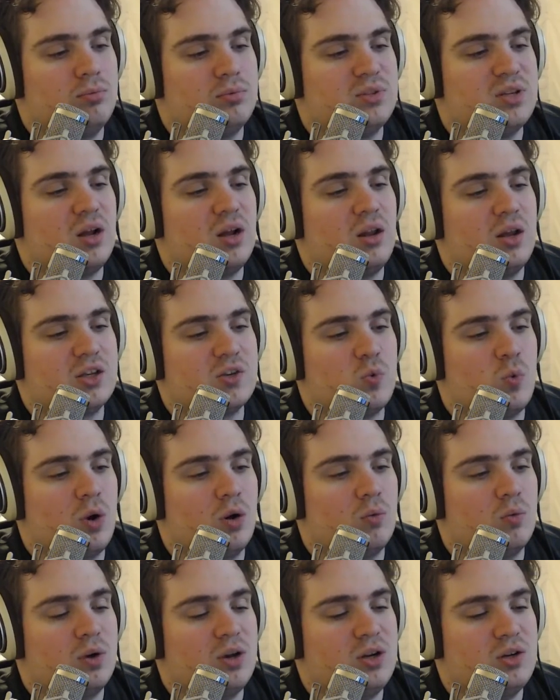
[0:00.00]
tell us
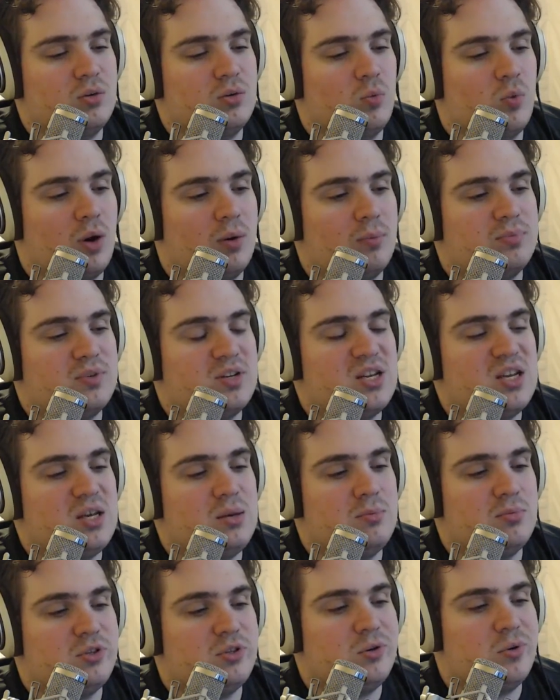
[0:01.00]
what
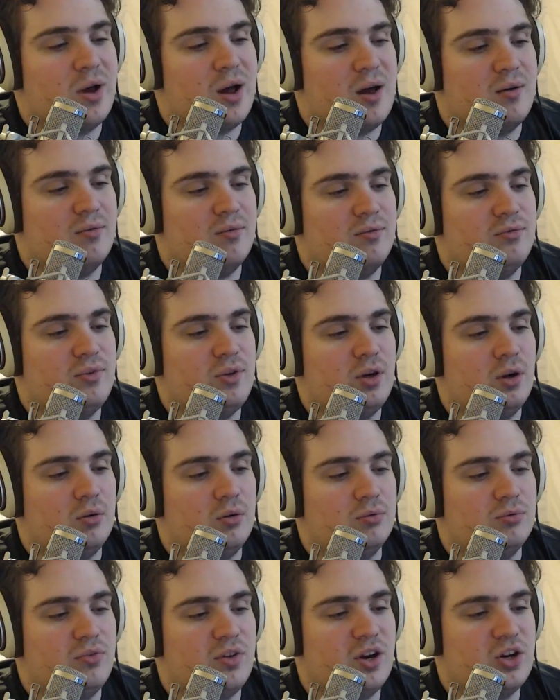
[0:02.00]
teams you have,
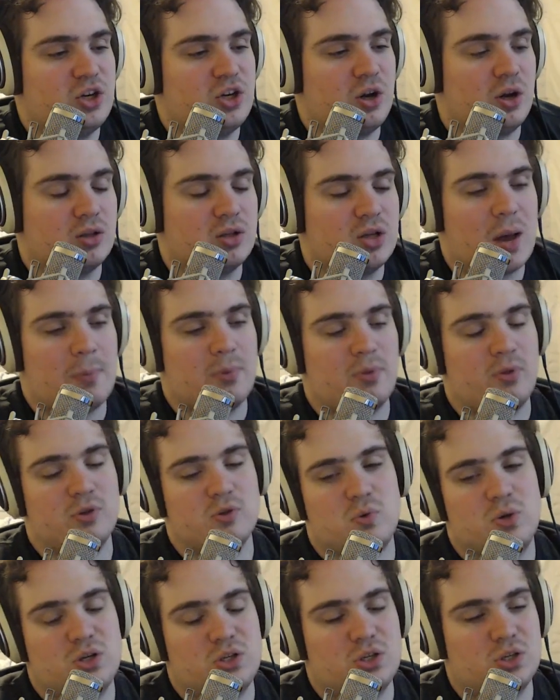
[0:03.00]
finishing on top of those
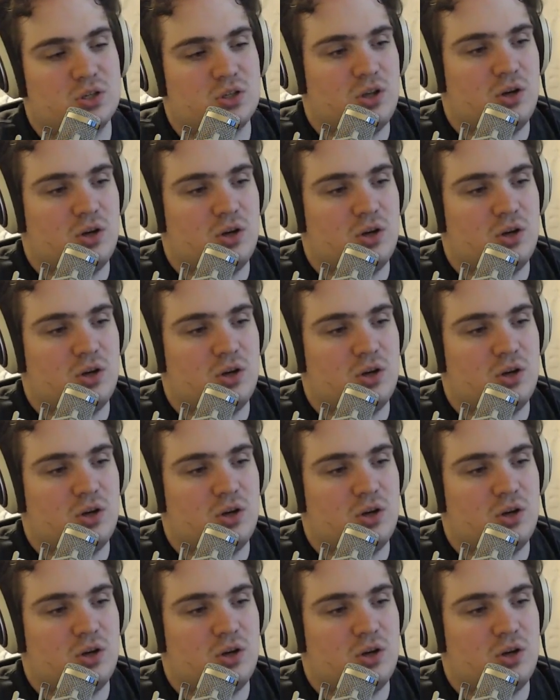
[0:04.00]
regions.